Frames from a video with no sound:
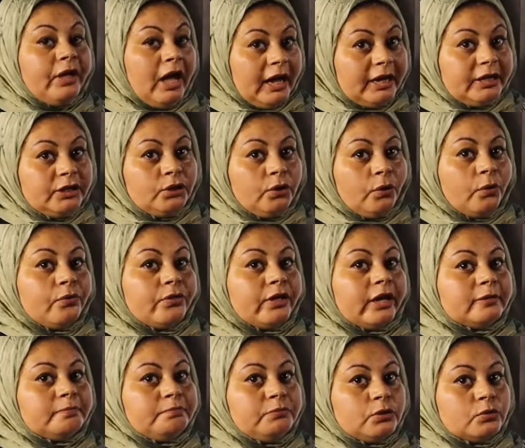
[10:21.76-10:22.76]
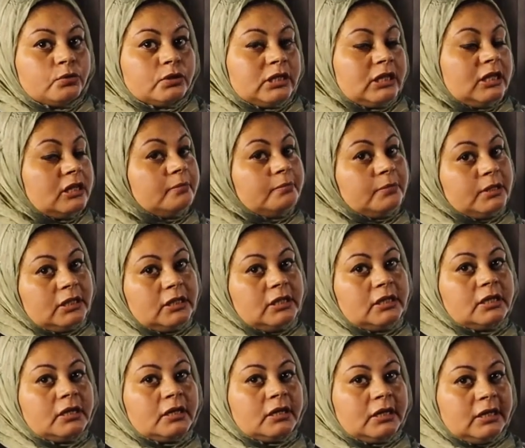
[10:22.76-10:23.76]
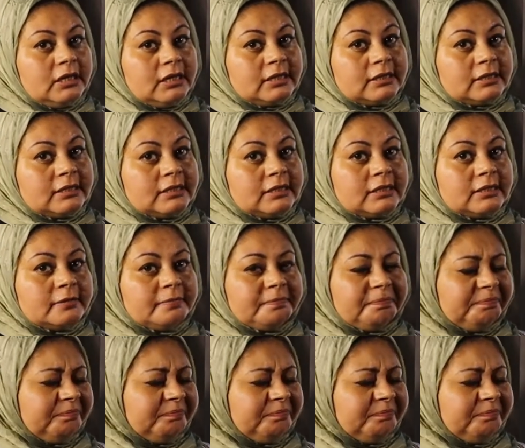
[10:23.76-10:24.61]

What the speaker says: I know that museum here is,